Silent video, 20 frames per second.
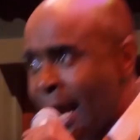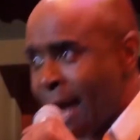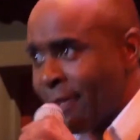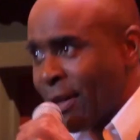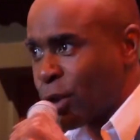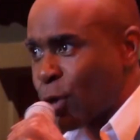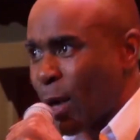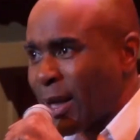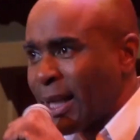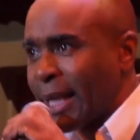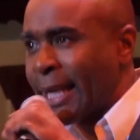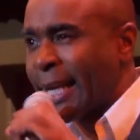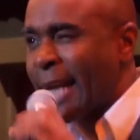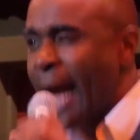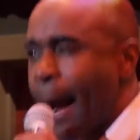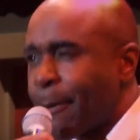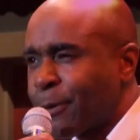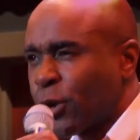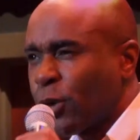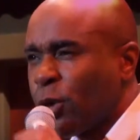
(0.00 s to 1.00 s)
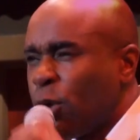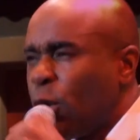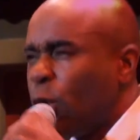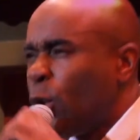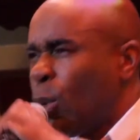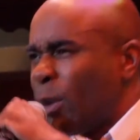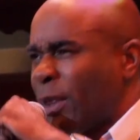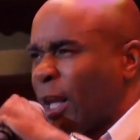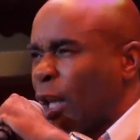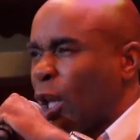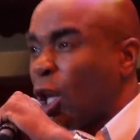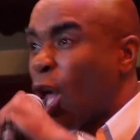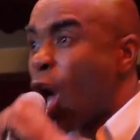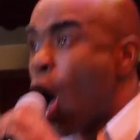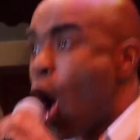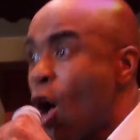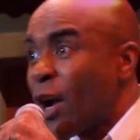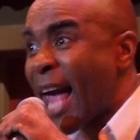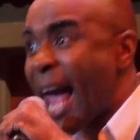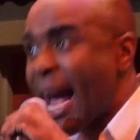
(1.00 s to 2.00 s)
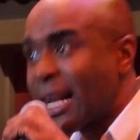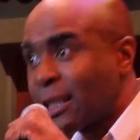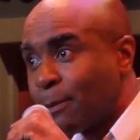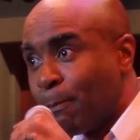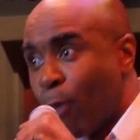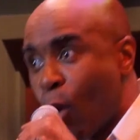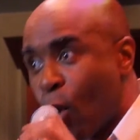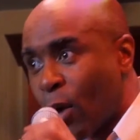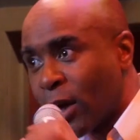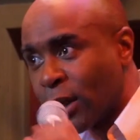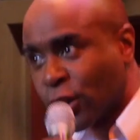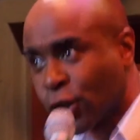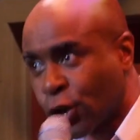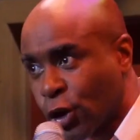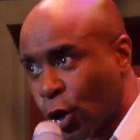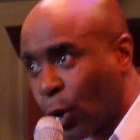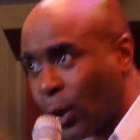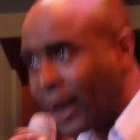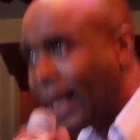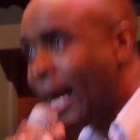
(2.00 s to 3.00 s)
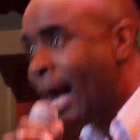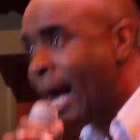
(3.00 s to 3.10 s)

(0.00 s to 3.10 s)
and they try to capture you with a long-ass boring story.